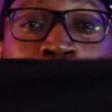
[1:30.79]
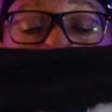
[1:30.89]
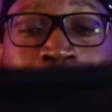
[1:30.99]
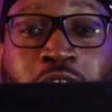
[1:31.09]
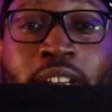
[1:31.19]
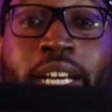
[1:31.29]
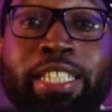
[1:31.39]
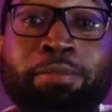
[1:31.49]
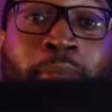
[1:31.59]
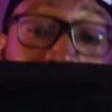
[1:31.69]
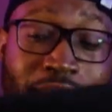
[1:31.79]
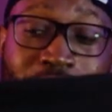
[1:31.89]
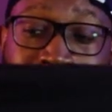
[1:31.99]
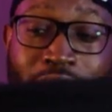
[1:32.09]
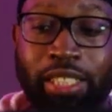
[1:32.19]
the only person gonna have this
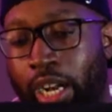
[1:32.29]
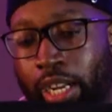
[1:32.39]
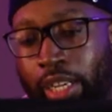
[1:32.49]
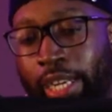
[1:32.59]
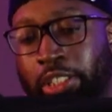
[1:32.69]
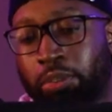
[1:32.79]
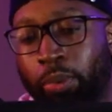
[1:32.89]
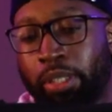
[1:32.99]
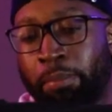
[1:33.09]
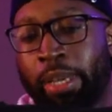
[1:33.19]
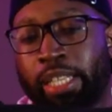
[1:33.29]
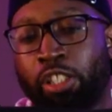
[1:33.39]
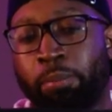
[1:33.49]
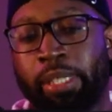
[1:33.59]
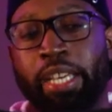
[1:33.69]
message in it. I just wanted to make it a
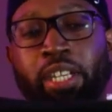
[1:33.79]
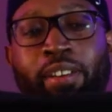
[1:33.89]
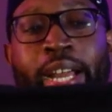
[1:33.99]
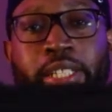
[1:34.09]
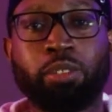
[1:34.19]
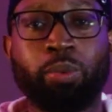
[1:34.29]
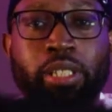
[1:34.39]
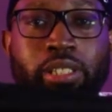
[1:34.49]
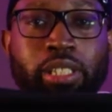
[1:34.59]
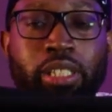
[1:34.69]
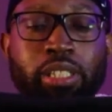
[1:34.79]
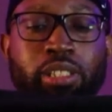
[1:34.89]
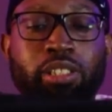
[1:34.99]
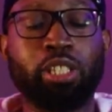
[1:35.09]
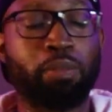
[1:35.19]
little bit interactive with the tees
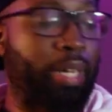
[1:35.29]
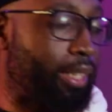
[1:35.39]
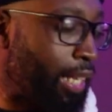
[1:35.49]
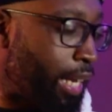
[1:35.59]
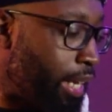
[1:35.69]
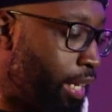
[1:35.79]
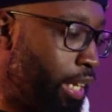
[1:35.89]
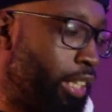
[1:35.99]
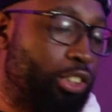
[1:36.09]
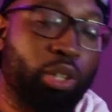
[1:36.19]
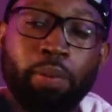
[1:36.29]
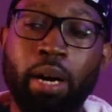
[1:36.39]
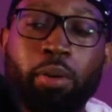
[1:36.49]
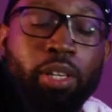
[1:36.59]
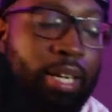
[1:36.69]
and stuff like that. So if
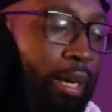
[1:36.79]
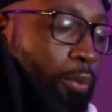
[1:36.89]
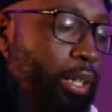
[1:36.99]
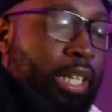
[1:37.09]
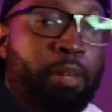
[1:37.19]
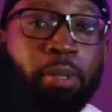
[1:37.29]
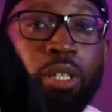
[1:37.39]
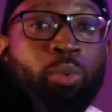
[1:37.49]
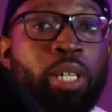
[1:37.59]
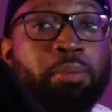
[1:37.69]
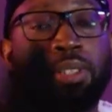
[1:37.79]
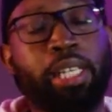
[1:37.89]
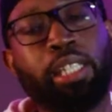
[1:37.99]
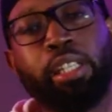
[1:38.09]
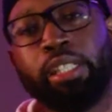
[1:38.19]
y'all want to cop one, it'll be on the
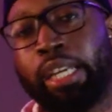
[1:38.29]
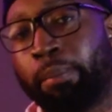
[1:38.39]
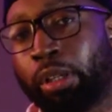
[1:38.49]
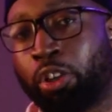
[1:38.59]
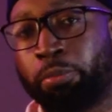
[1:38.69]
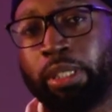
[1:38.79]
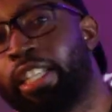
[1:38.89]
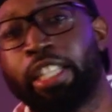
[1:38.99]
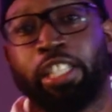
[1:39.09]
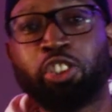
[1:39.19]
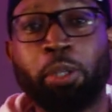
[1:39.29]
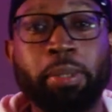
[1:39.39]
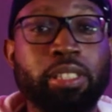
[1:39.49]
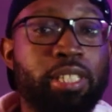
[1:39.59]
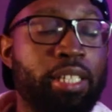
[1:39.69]
website, link down below. So it'll
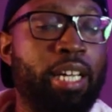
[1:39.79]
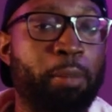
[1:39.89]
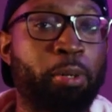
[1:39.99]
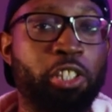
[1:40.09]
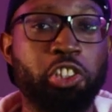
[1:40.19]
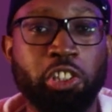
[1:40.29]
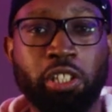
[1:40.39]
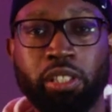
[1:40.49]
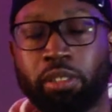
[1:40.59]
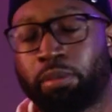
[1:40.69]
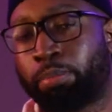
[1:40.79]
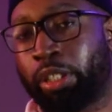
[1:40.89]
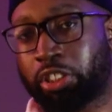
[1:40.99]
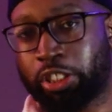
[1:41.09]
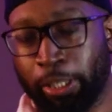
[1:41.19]
be $10 per shirt
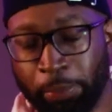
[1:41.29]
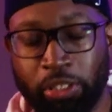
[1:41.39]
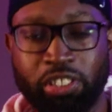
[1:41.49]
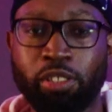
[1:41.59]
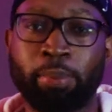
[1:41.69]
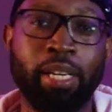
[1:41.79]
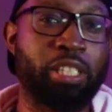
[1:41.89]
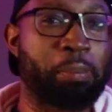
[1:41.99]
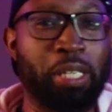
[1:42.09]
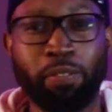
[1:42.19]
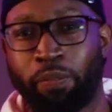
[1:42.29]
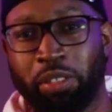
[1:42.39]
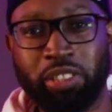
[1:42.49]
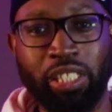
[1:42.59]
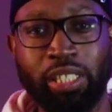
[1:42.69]
plus shipping. So it'll probably come out to
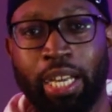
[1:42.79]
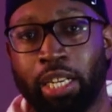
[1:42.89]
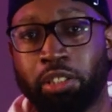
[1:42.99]
$15